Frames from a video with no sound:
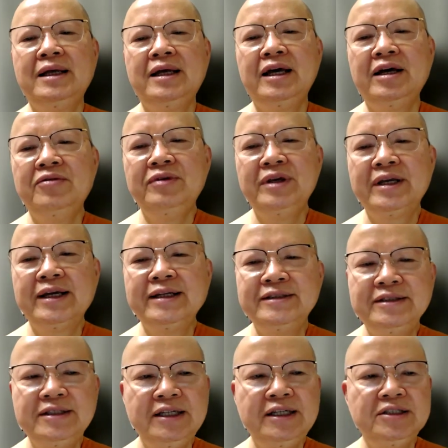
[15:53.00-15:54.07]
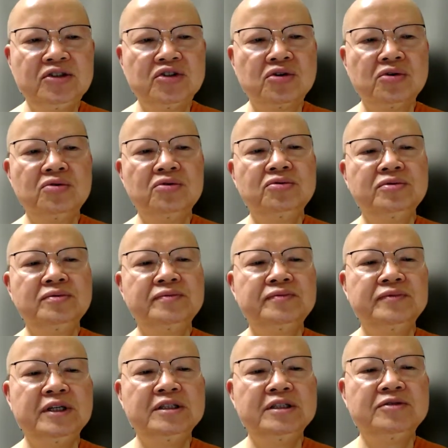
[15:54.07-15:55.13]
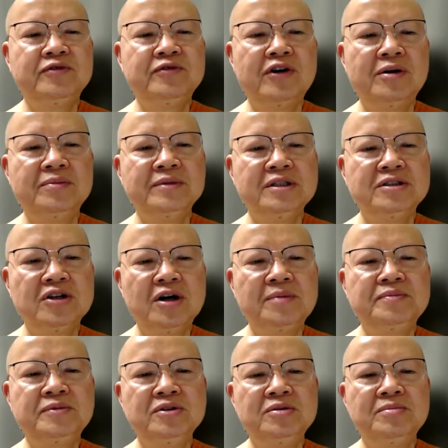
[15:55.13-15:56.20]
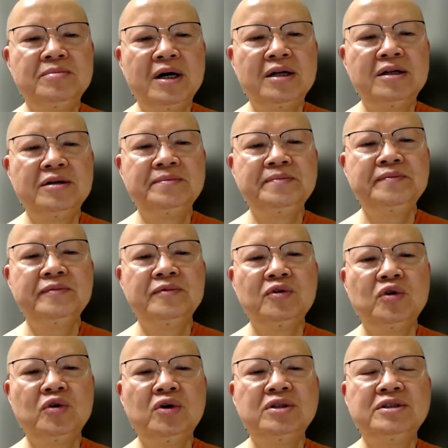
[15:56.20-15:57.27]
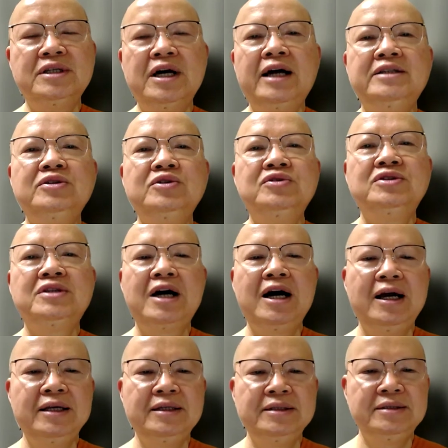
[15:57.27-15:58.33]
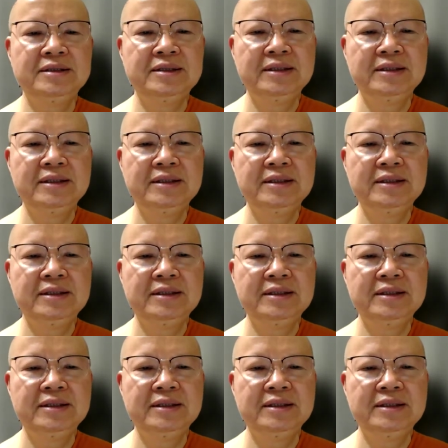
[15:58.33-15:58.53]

and we can see through it from the top to bottom or side to side.